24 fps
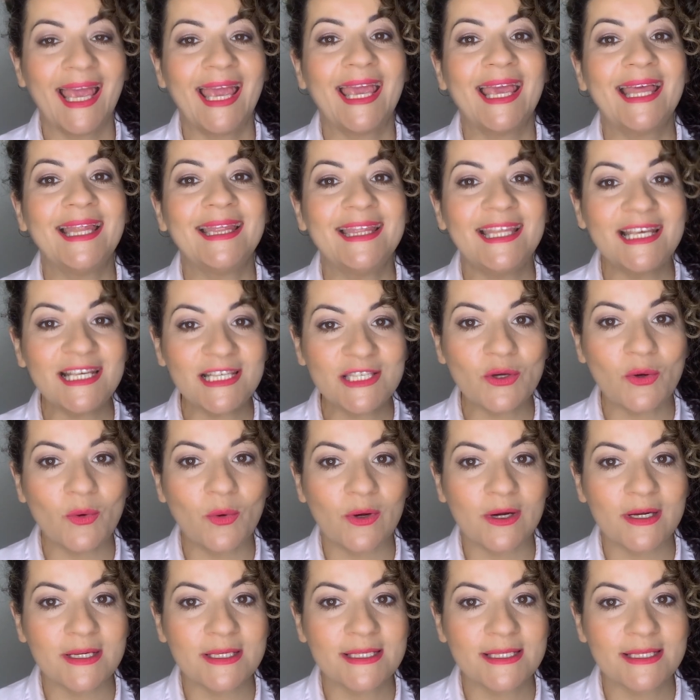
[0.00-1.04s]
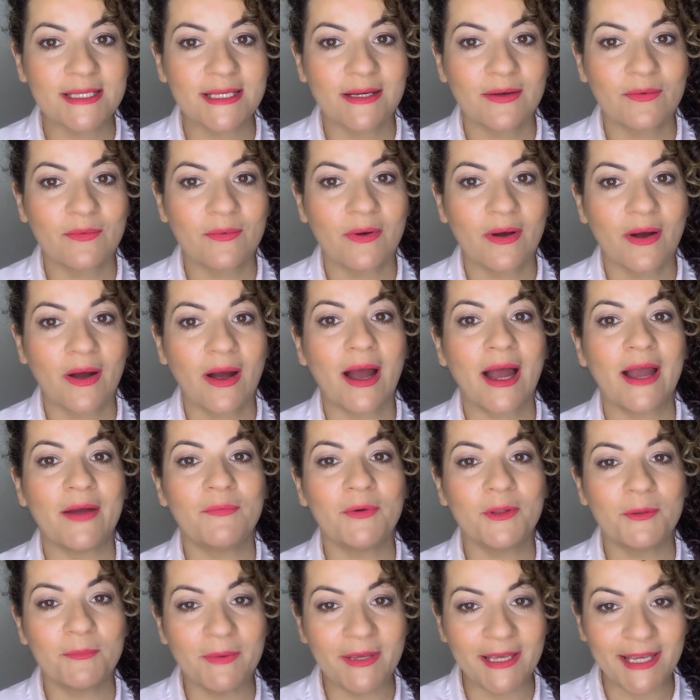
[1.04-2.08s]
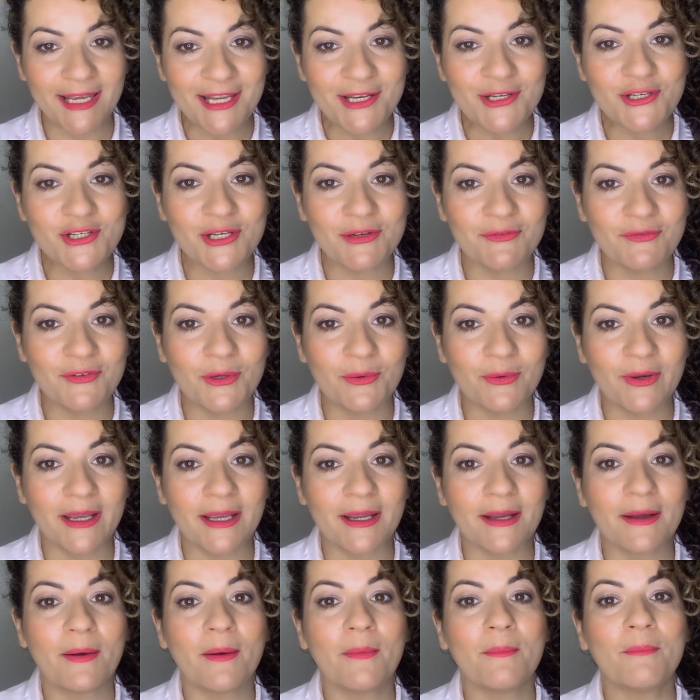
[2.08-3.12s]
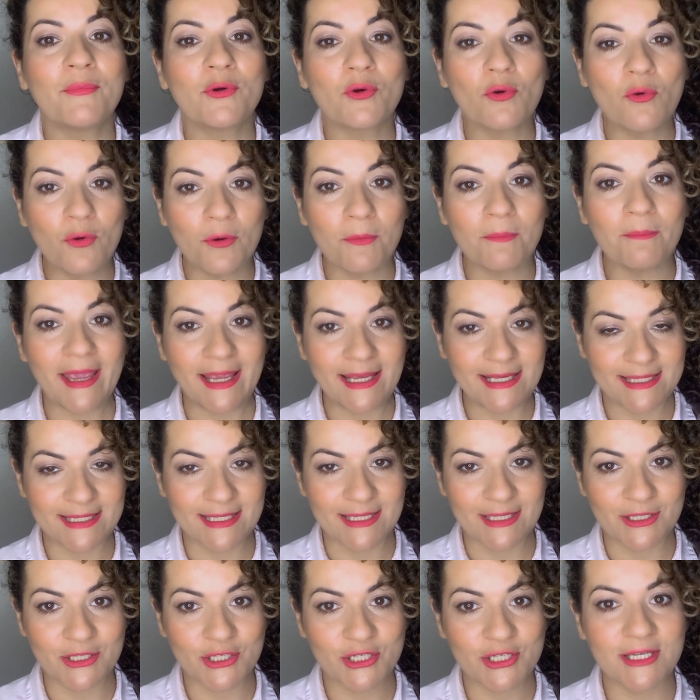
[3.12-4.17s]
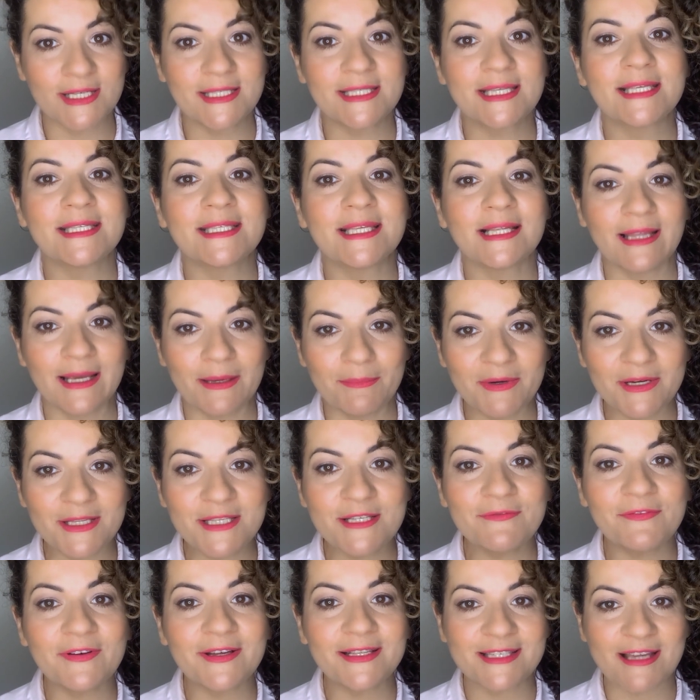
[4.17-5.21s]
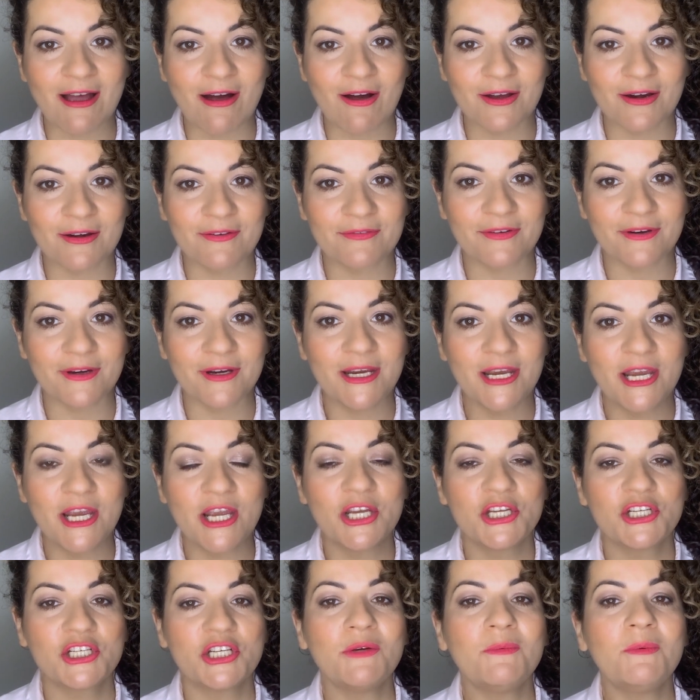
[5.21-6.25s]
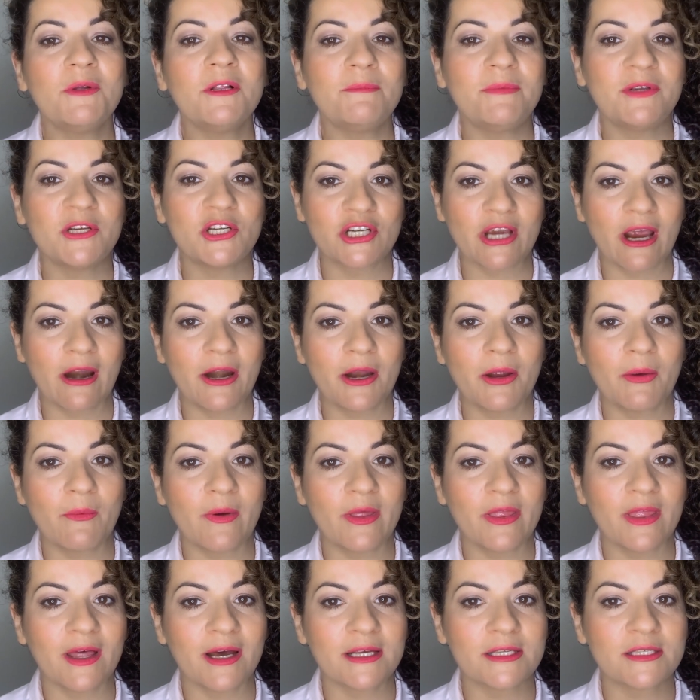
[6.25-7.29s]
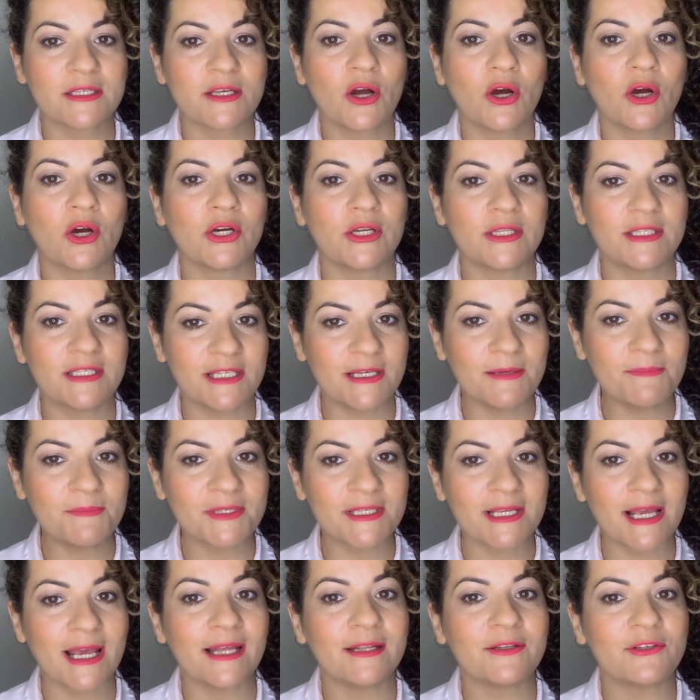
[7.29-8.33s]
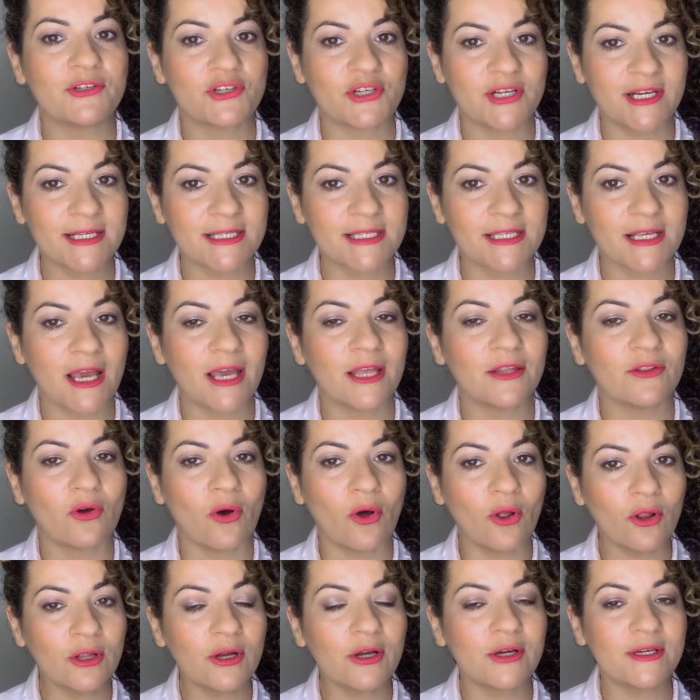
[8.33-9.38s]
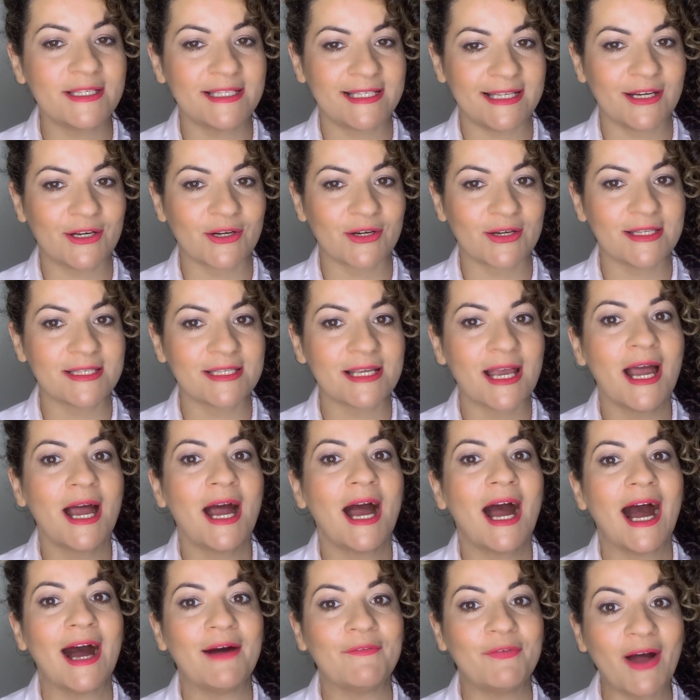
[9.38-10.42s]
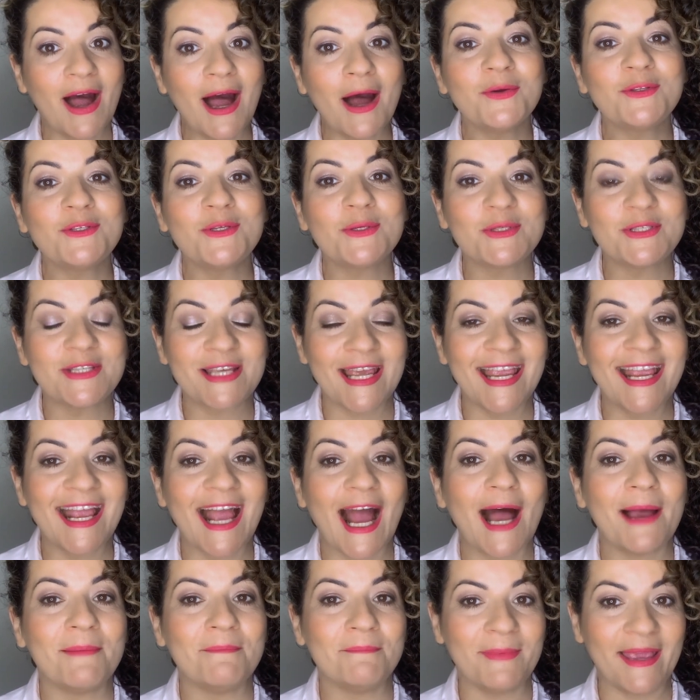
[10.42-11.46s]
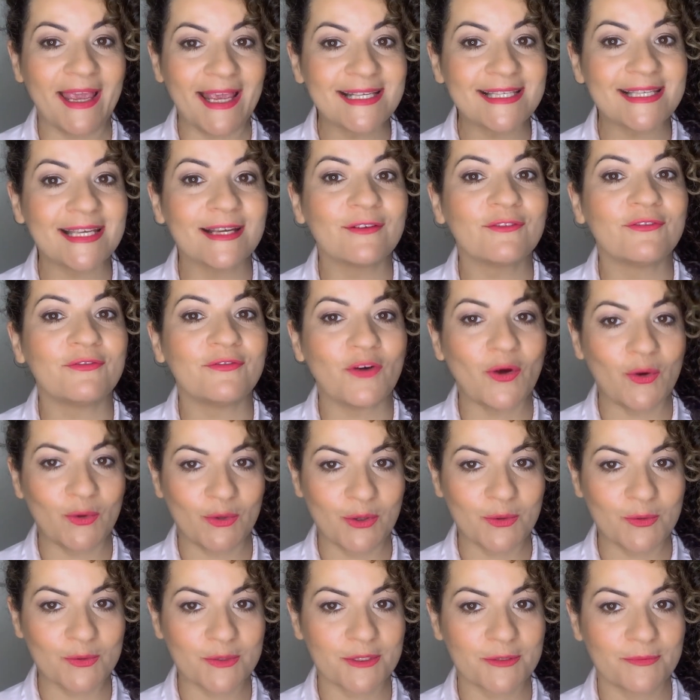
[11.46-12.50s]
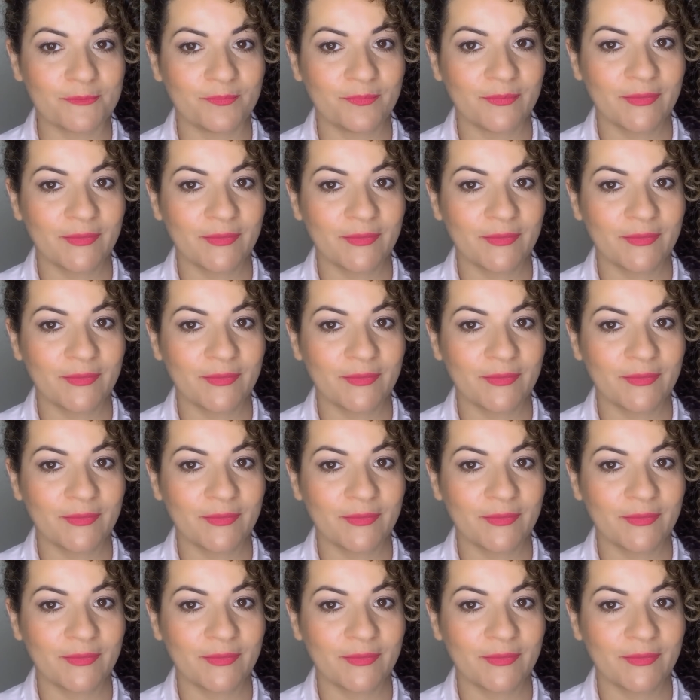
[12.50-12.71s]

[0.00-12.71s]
In this course, I will be interviewing Brooke Mason. She's a celebrity photographer. She will be sharing with us her tips and tricks and all her secrets of how to take amazing photos.